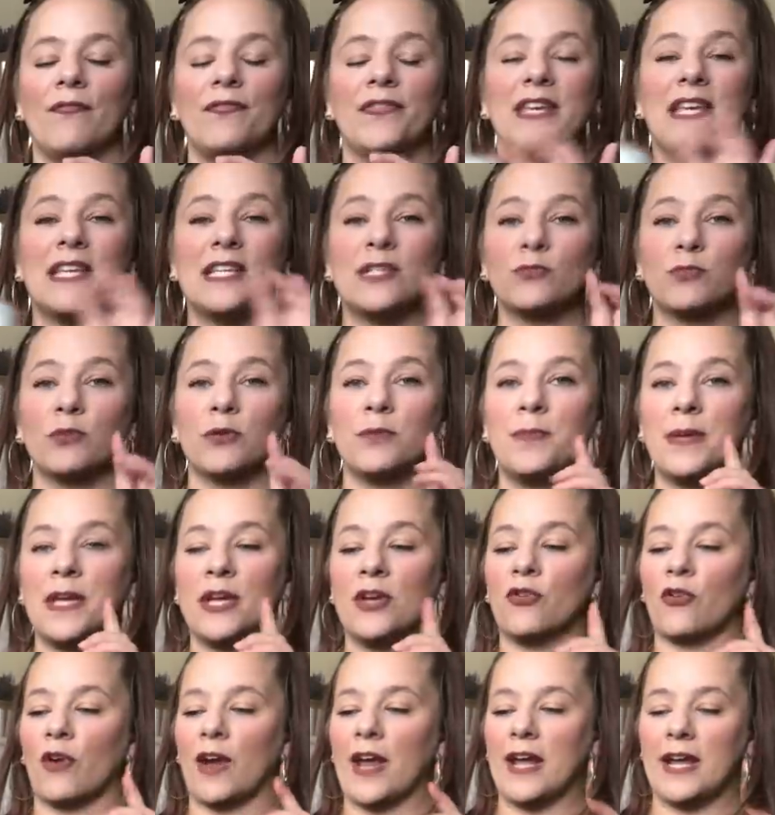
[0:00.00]
These would be
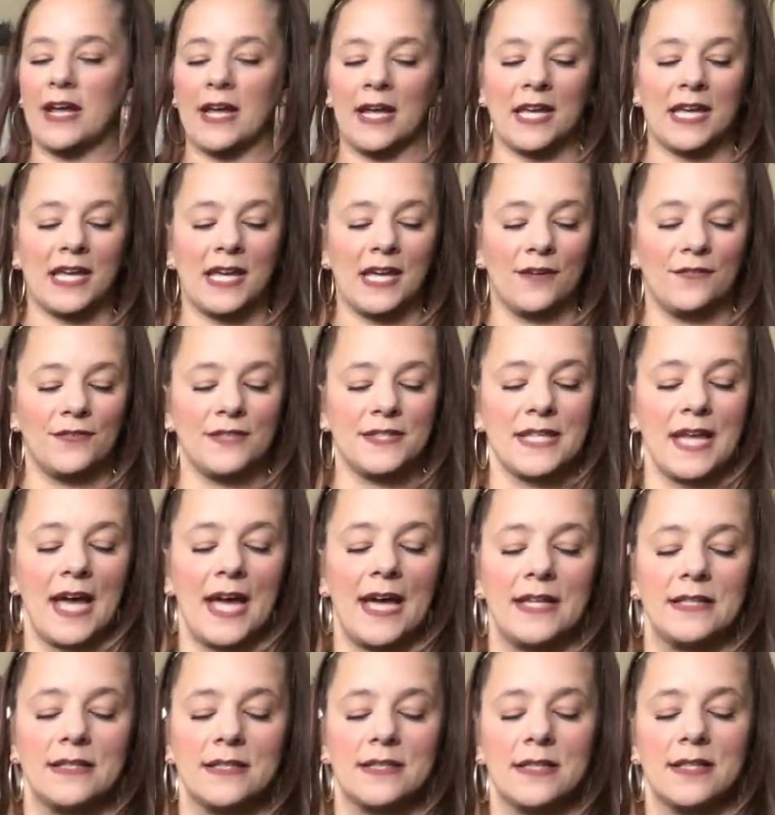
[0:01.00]
great in gift
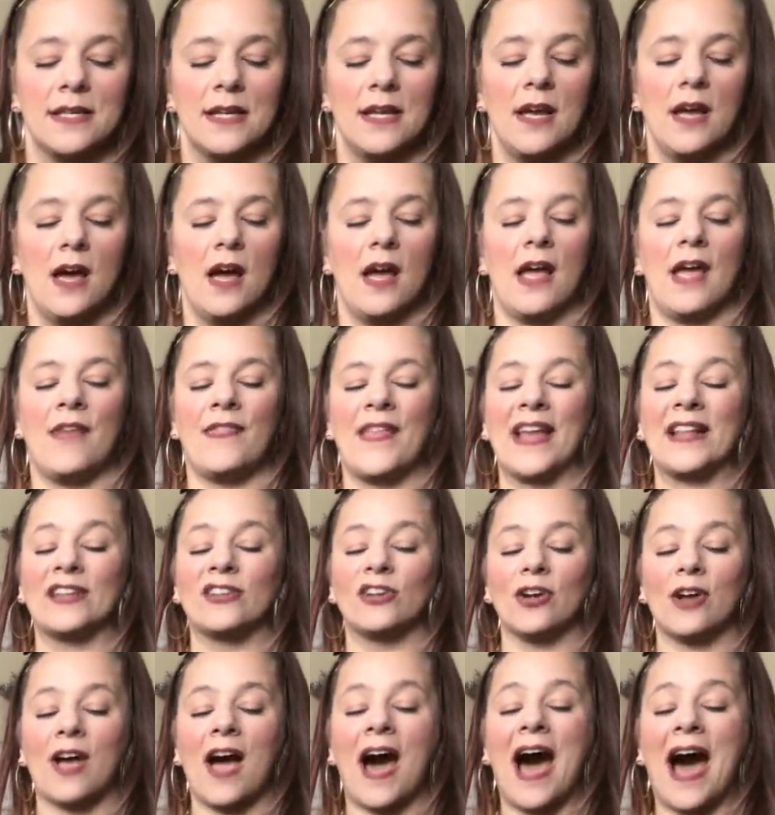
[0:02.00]
sets. And they
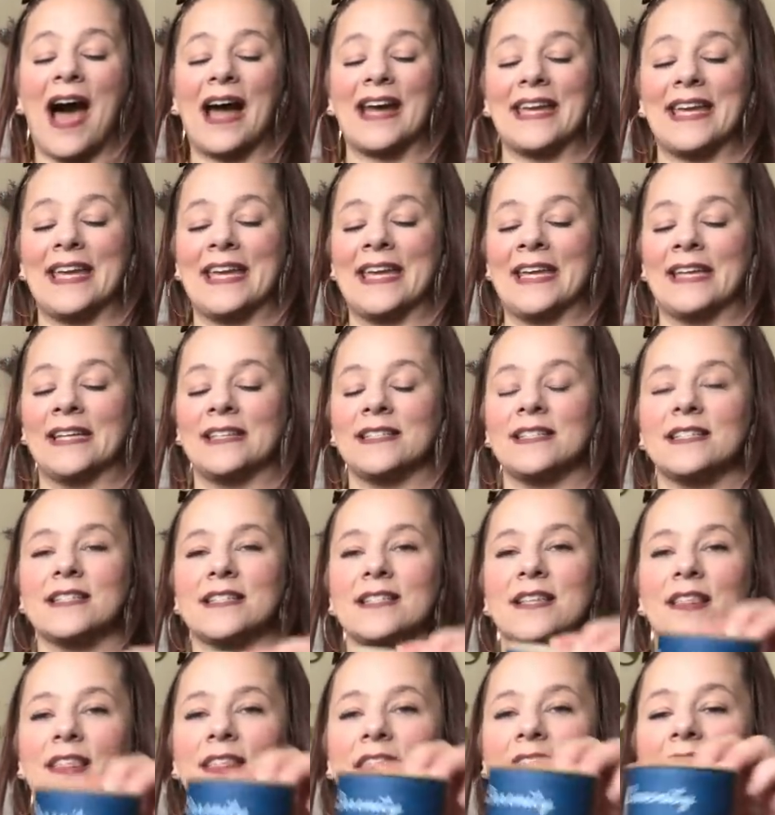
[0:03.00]
look high-end is
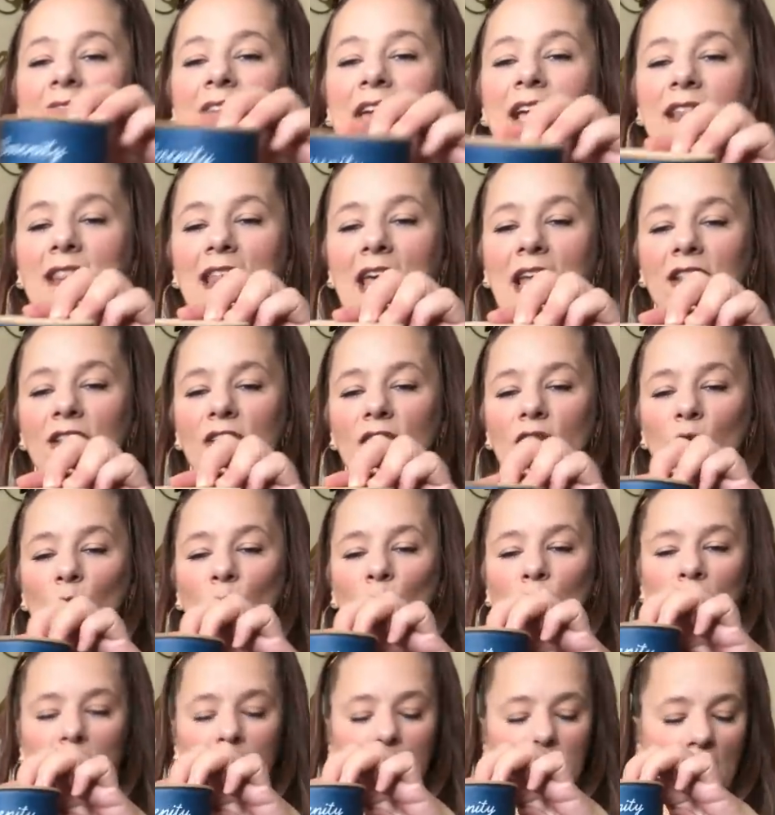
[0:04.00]
the thing. They look
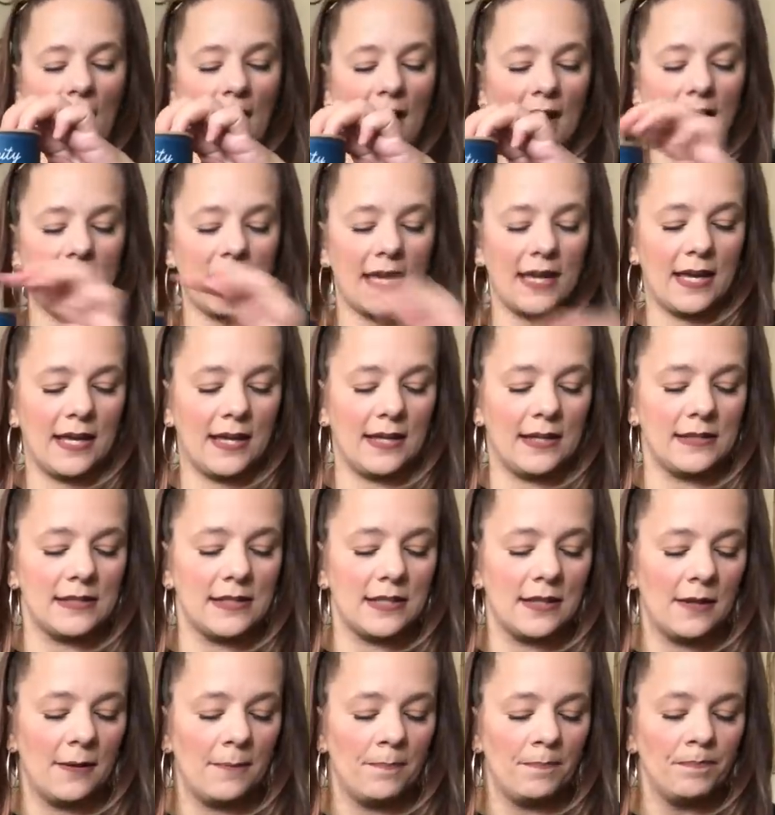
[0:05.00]
really high-end.
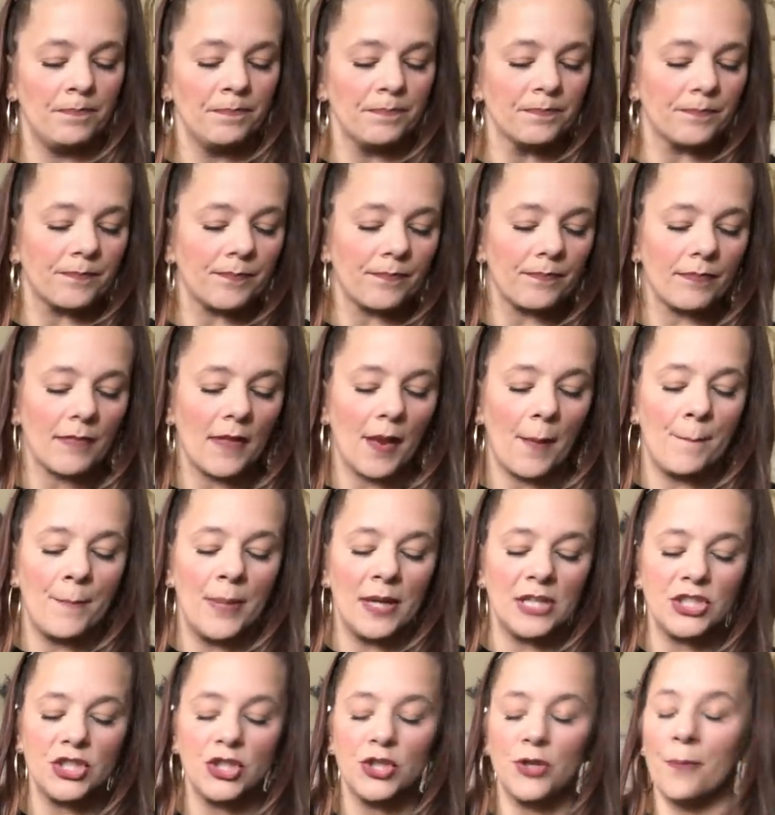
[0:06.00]

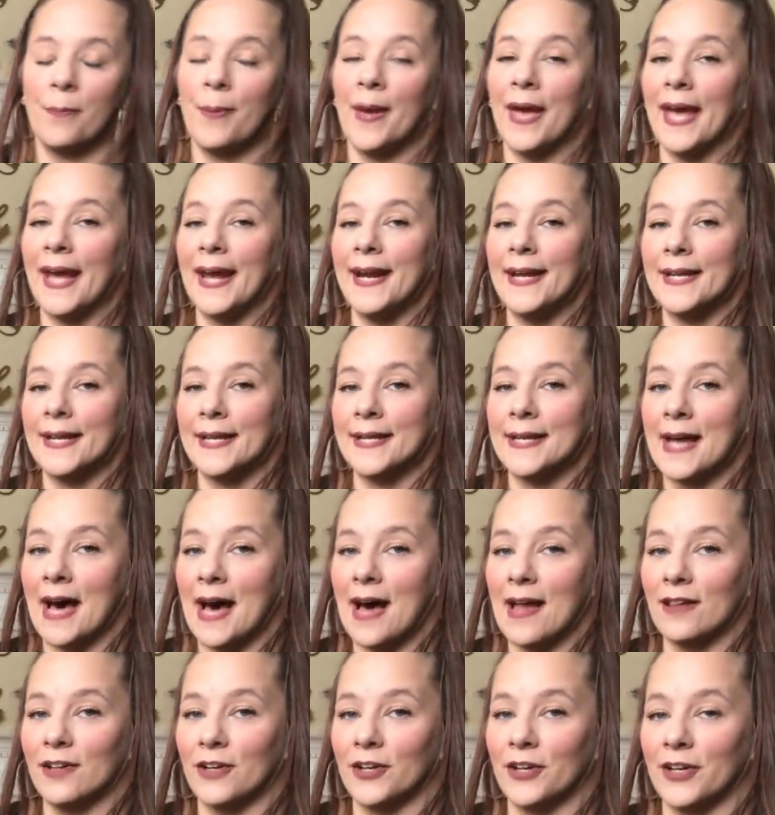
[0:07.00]
But you paid a
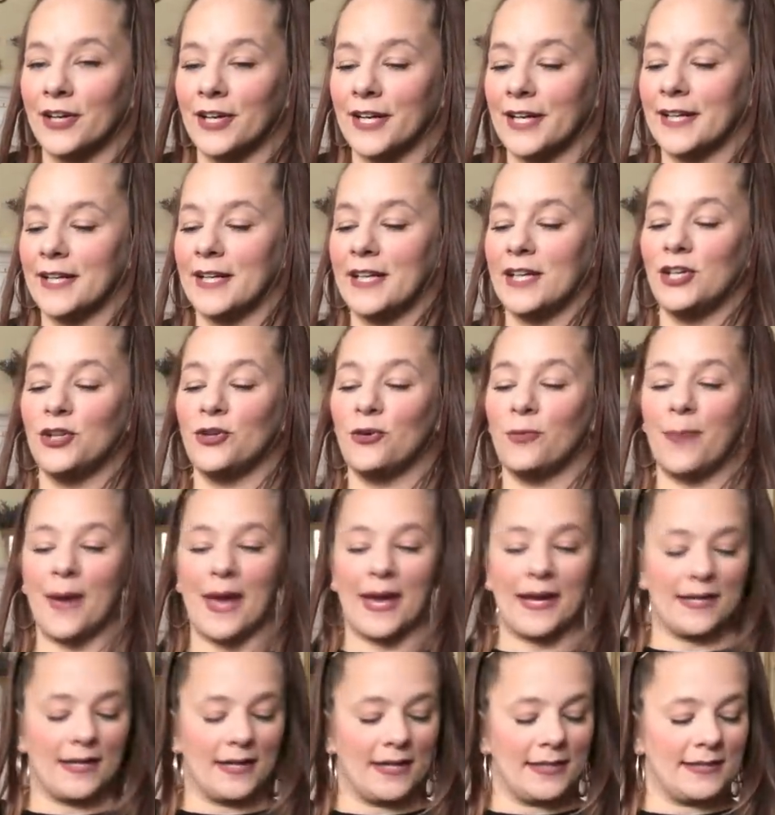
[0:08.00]
dollar, honey. You
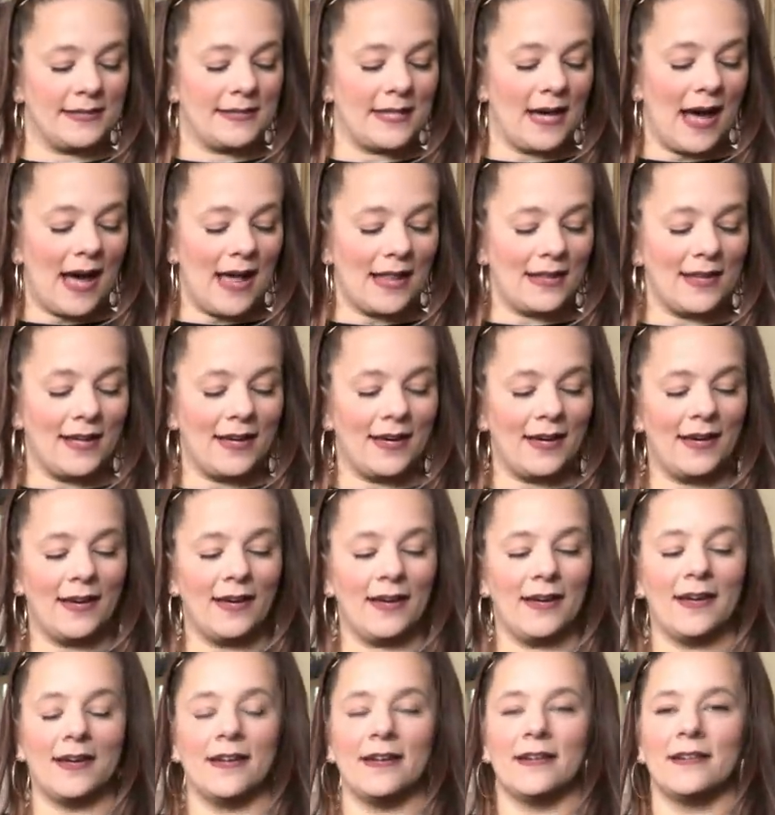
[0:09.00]
paid a dollar.
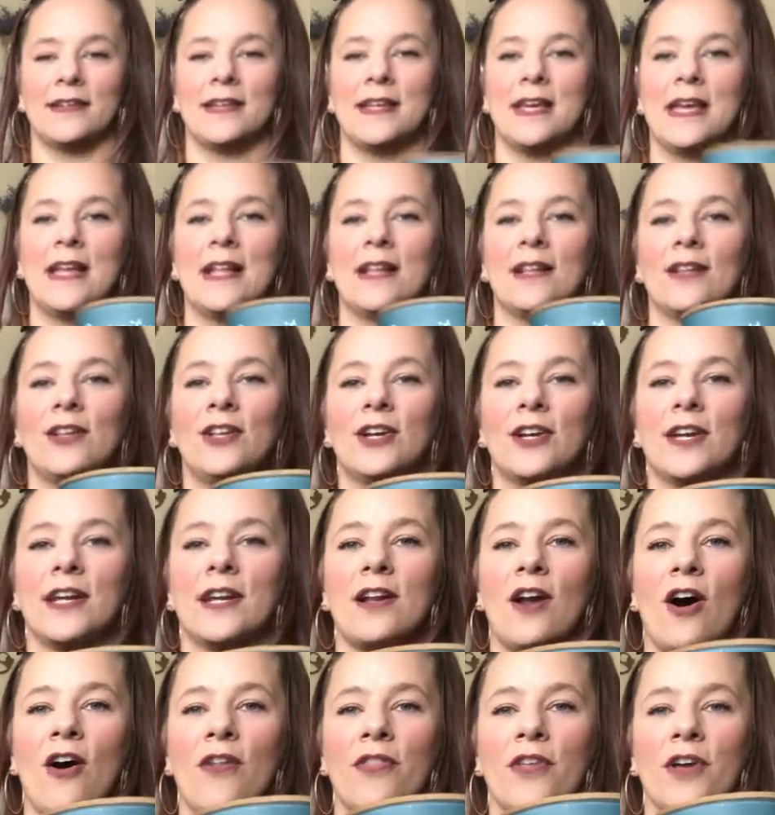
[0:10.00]
Look
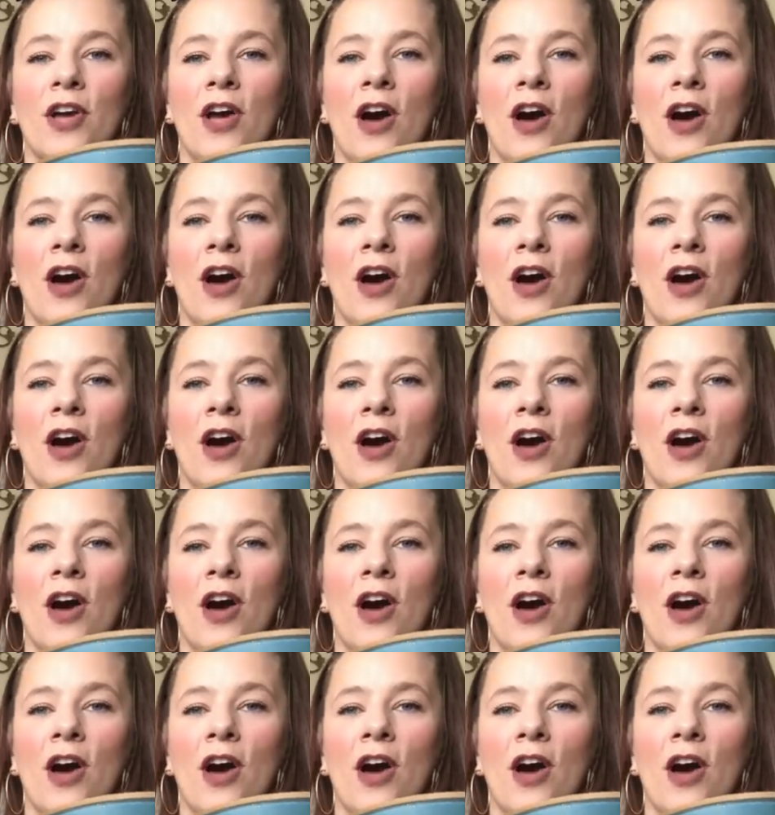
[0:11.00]
at all the